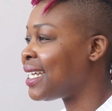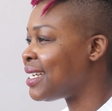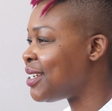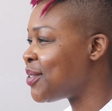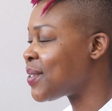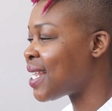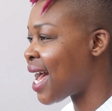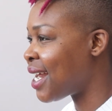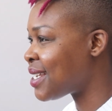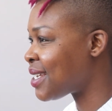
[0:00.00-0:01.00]
and use
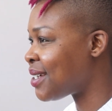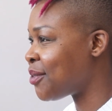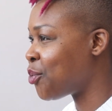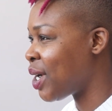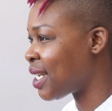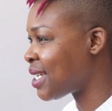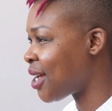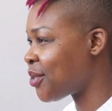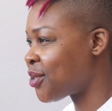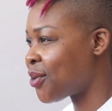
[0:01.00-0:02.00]
that as a way to
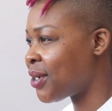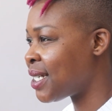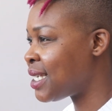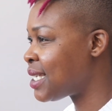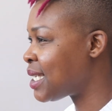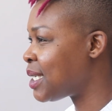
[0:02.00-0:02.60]
tell stories.